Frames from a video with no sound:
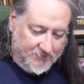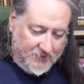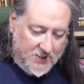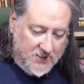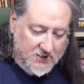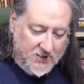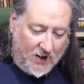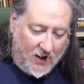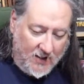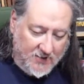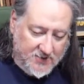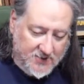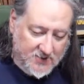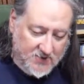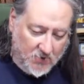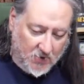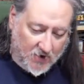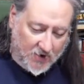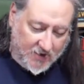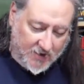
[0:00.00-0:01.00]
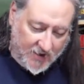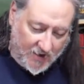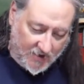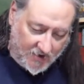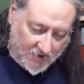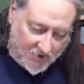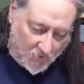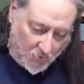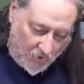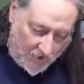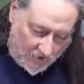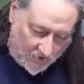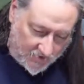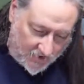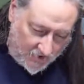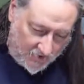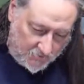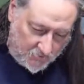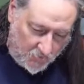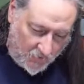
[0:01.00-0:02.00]
John Stewart Keller,
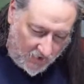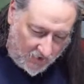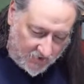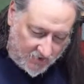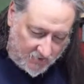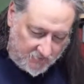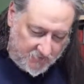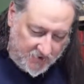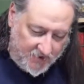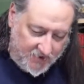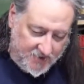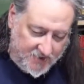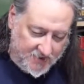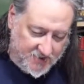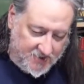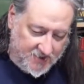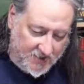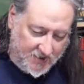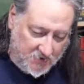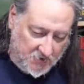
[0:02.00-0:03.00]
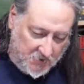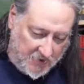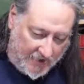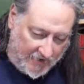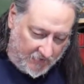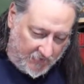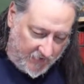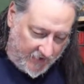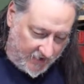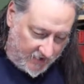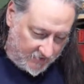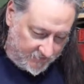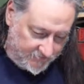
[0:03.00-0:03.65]
welcome. Good to see you out there.